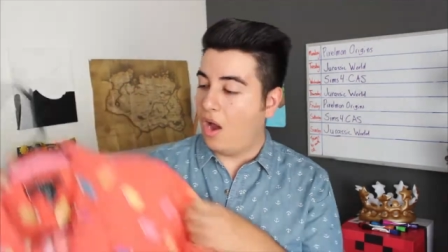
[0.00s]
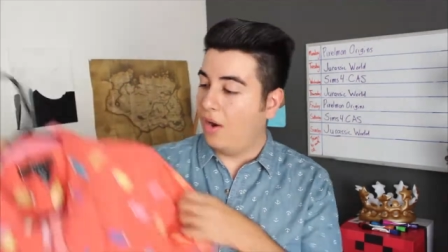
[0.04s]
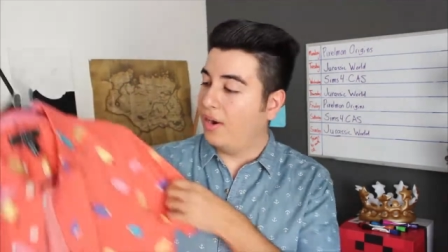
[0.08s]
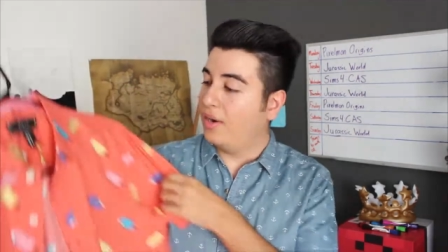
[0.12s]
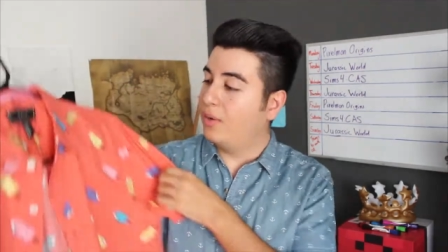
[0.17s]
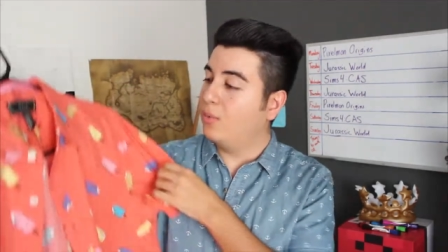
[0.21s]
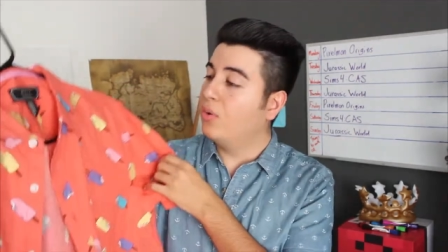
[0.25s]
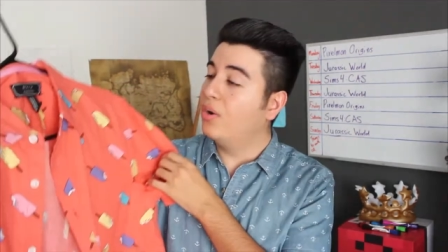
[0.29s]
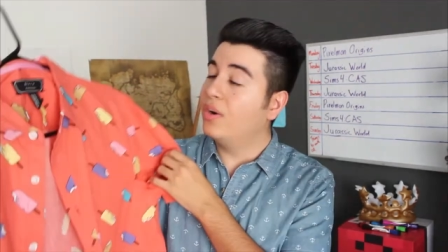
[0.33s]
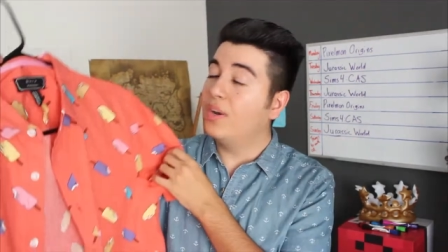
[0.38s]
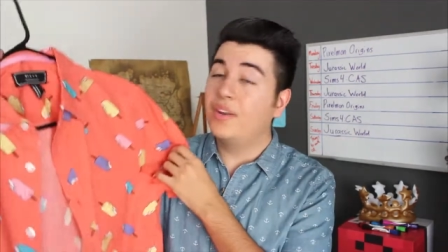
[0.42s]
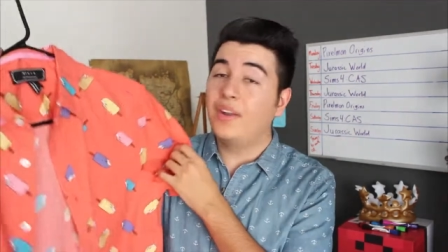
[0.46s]
All
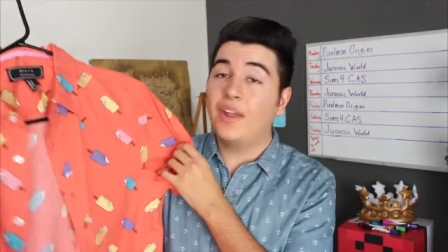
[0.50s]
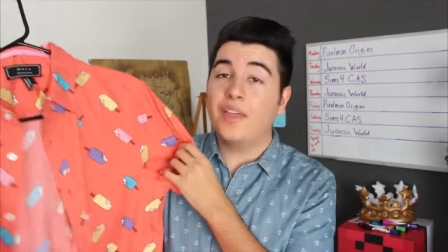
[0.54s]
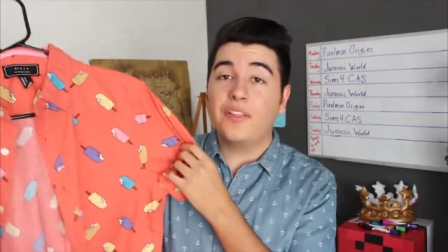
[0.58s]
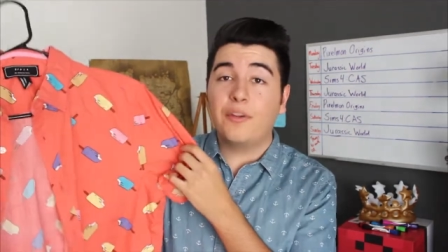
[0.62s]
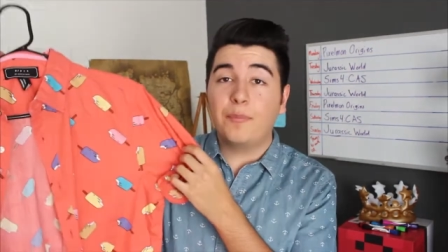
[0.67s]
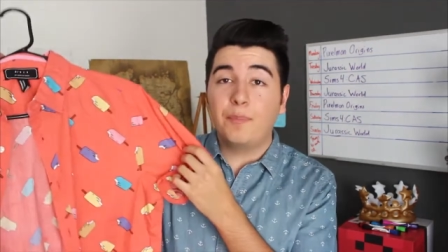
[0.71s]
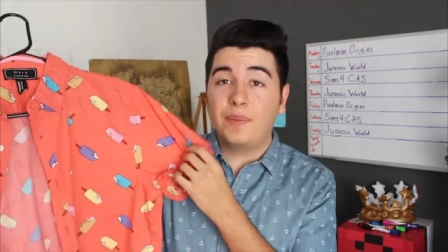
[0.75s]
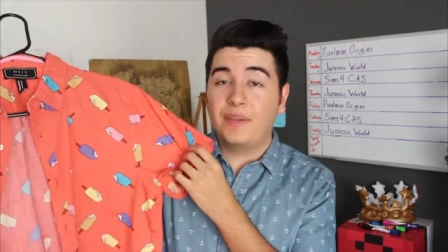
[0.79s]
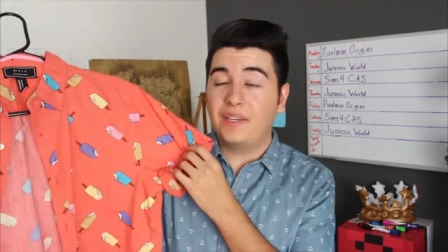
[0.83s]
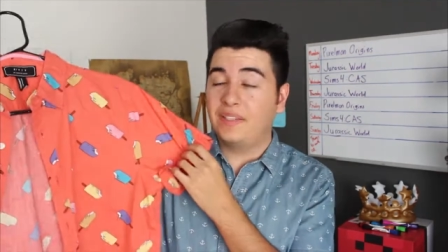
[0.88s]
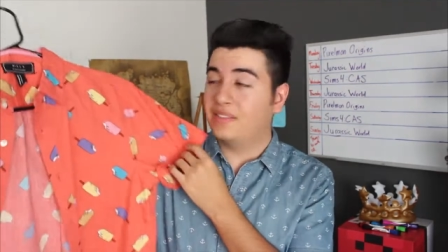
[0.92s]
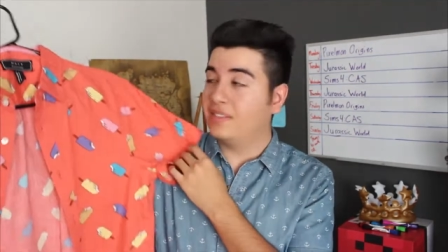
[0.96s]
right, well
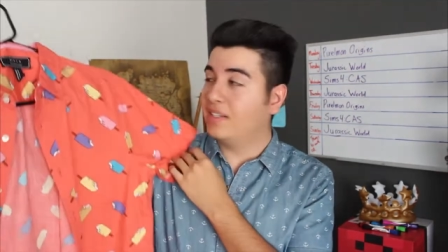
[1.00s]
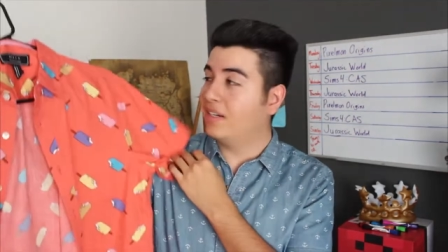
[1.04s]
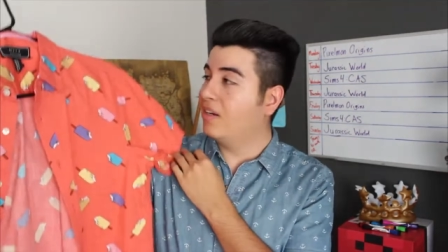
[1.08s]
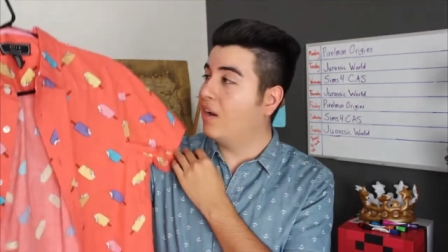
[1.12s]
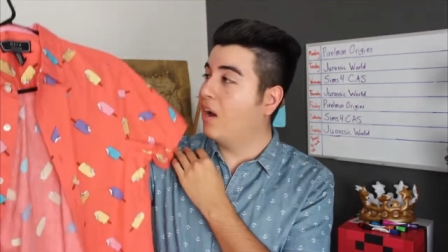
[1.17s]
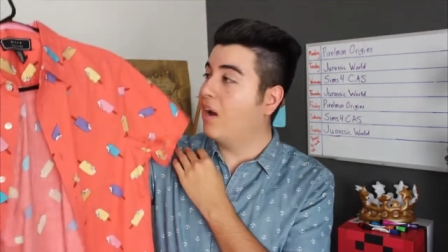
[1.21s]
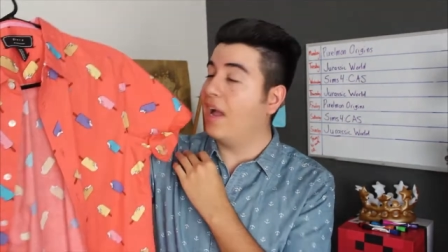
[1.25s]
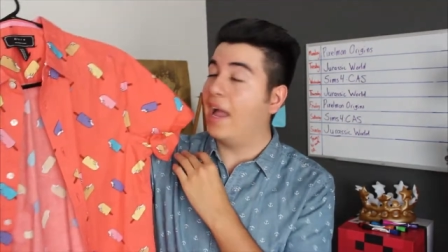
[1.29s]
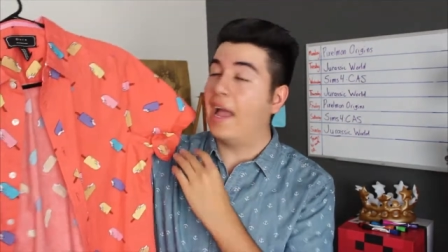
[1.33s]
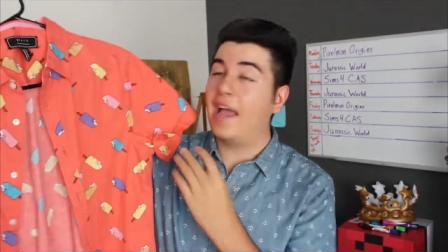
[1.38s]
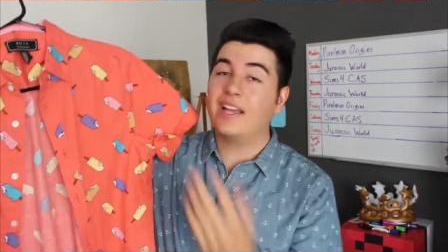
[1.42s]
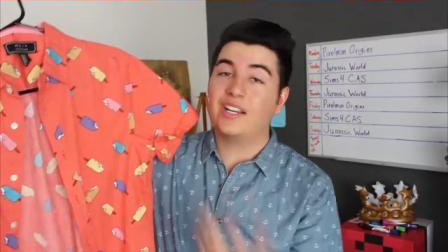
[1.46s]
another piece I
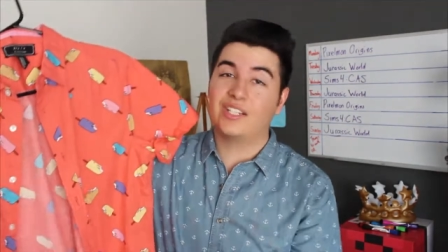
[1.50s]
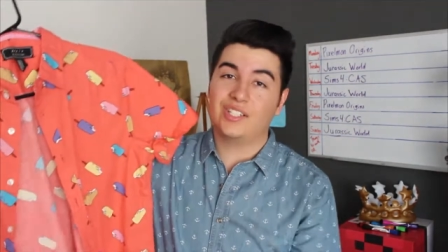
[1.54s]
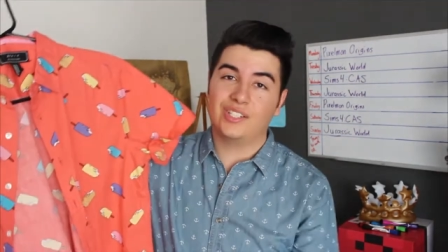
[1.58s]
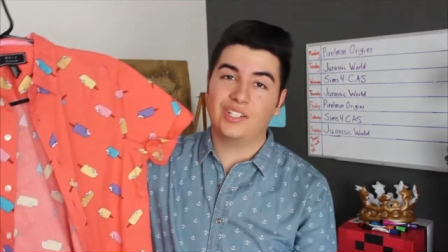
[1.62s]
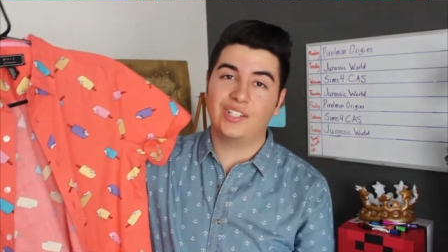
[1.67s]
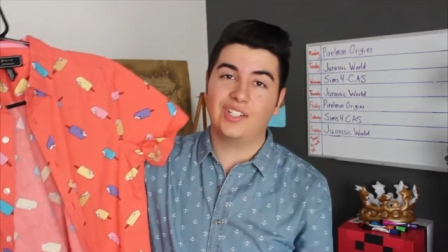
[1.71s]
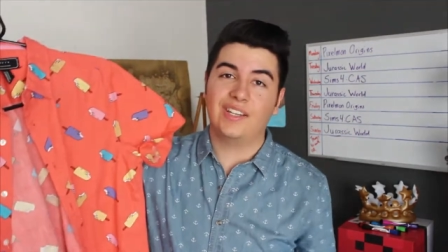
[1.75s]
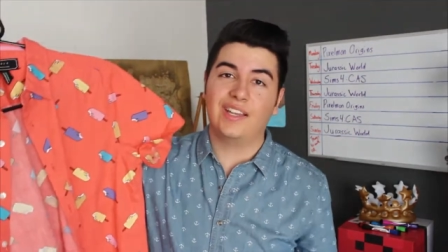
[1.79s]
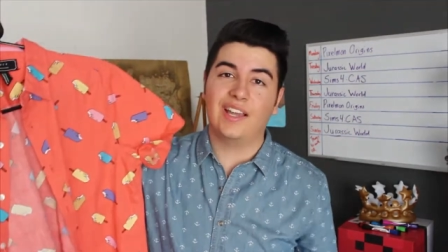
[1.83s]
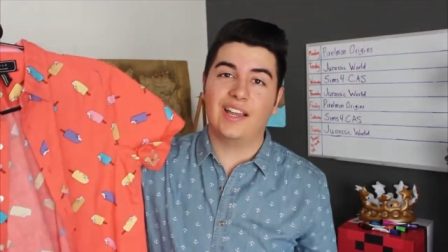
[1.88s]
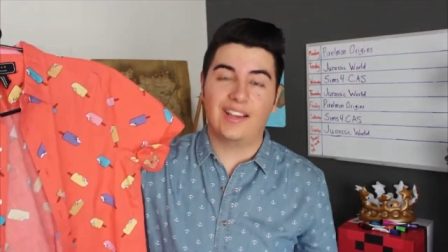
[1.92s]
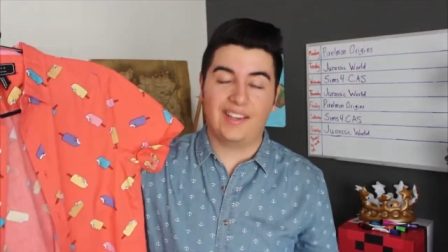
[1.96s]
got
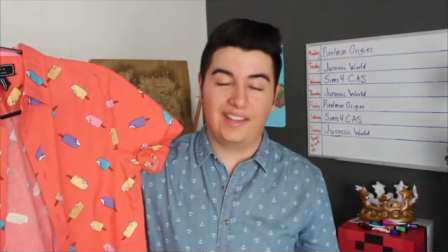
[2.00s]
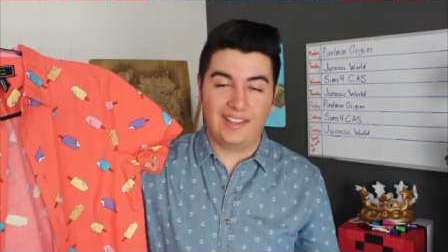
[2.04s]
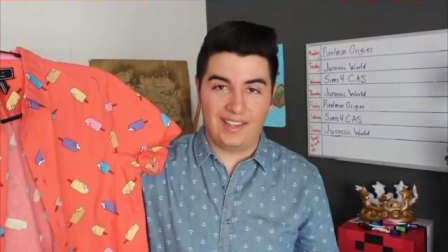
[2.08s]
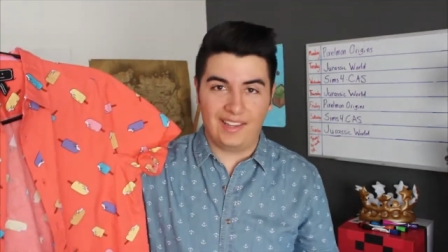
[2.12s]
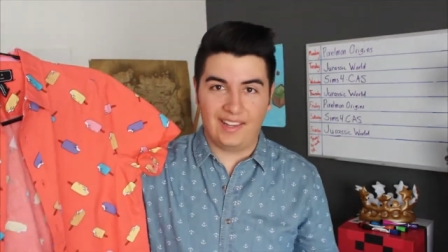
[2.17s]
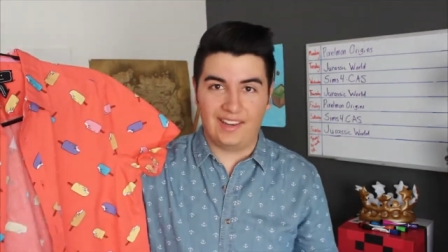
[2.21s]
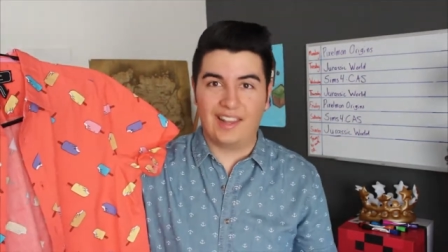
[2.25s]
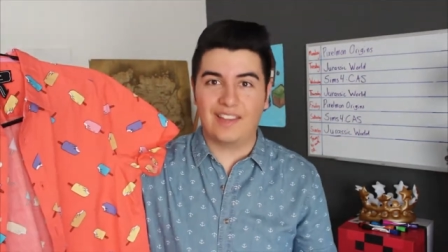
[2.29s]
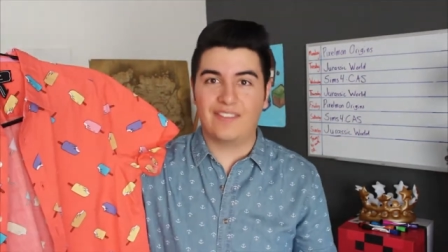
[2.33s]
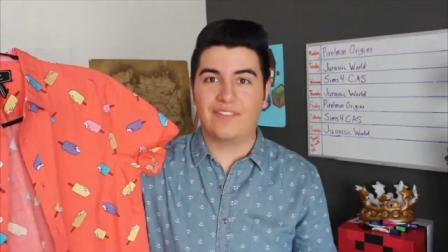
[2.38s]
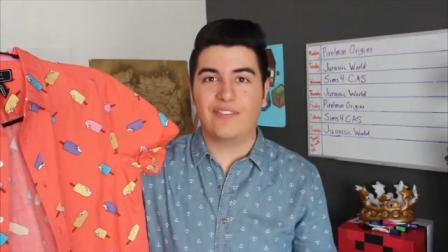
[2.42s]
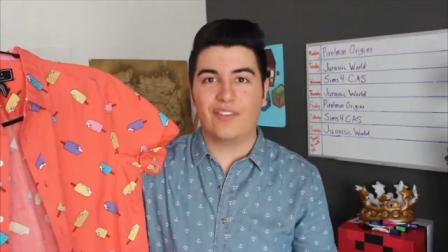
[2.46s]
actually
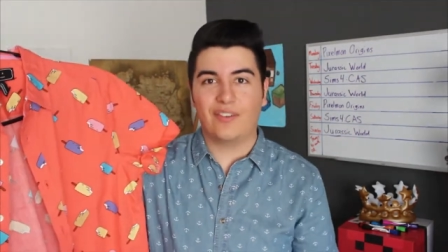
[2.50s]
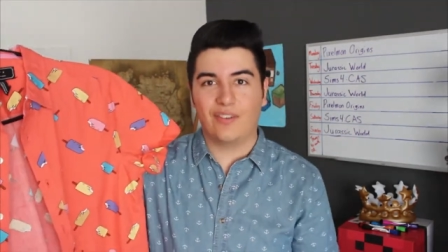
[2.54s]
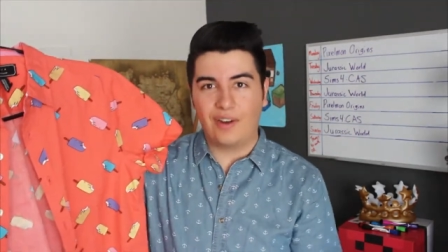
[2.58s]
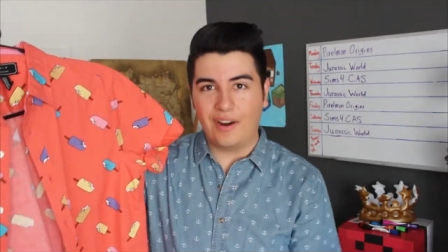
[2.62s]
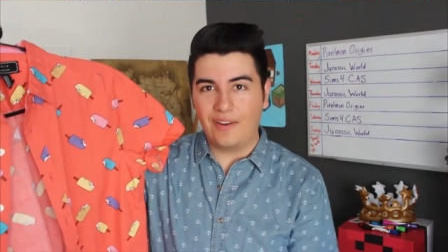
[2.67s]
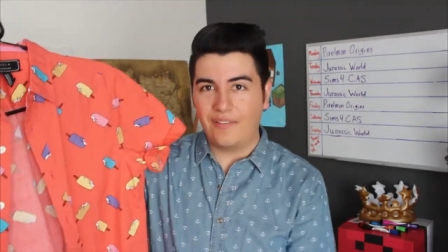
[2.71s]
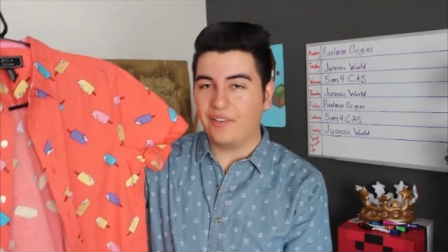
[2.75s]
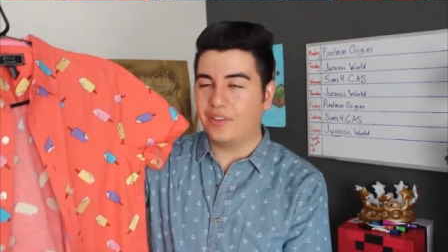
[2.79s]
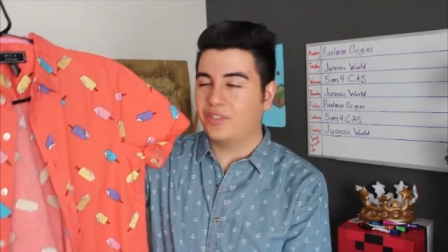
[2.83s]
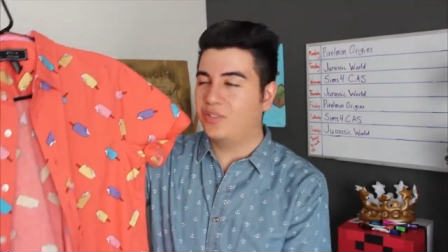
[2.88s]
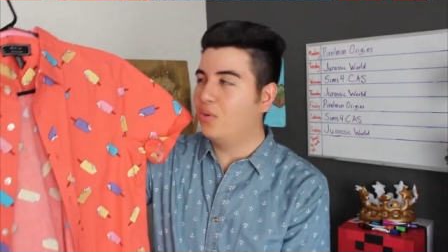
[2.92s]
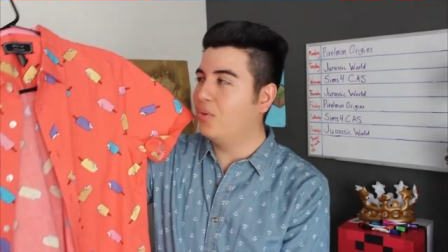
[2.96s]
again at
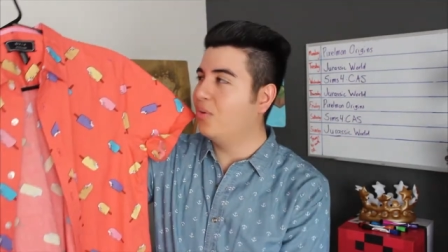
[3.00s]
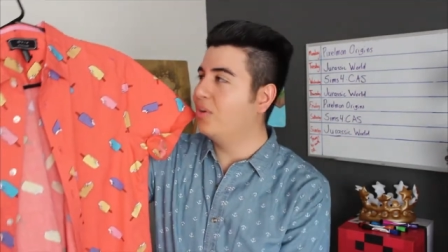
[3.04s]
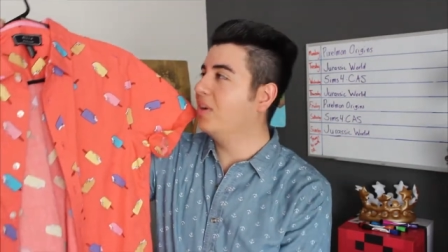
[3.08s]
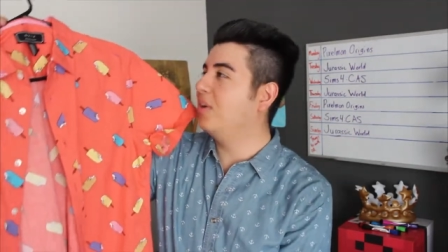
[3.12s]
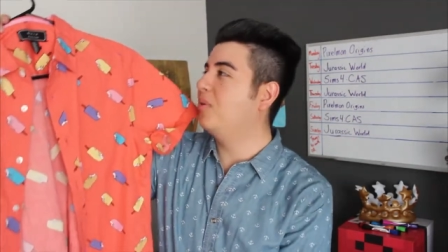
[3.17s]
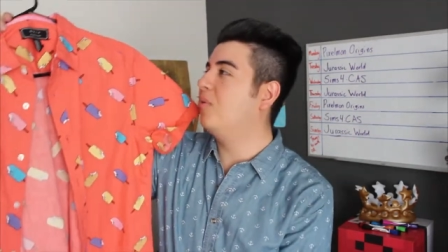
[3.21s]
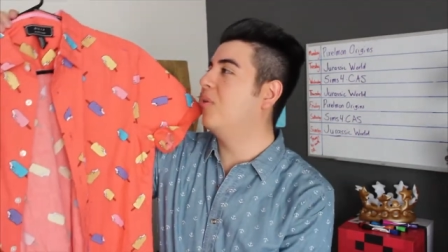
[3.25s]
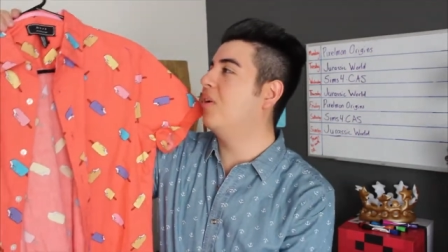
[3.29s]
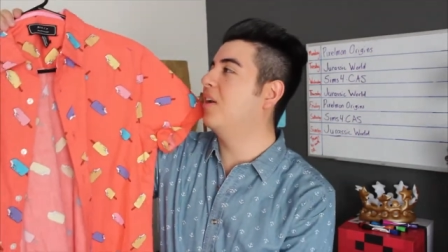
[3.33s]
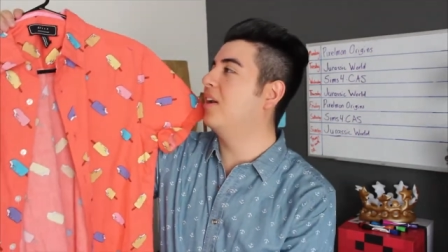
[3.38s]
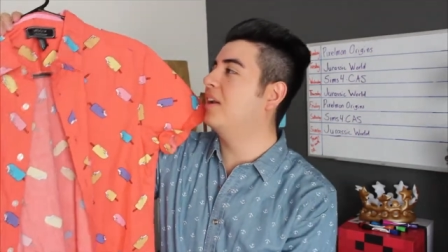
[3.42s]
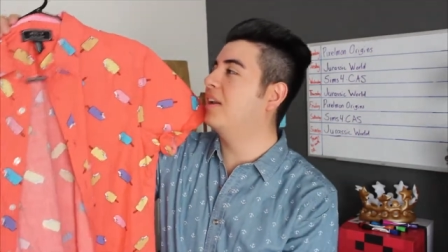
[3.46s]
Forever
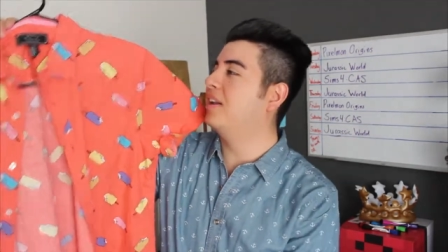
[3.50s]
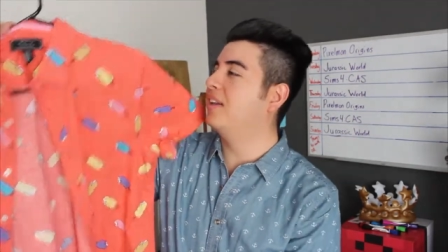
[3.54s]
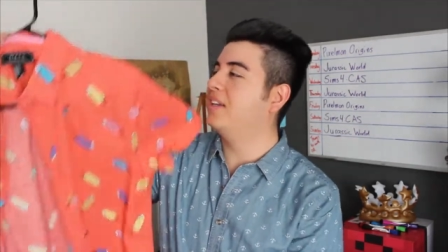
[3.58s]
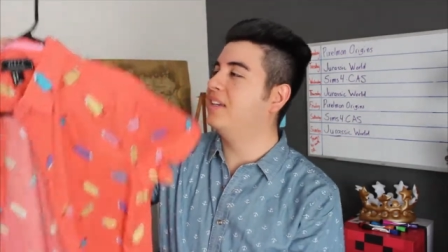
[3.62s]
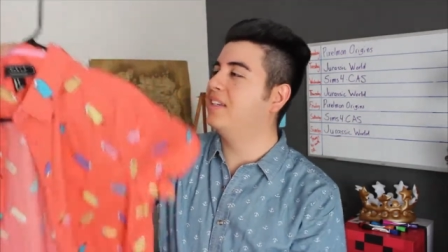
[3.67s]
21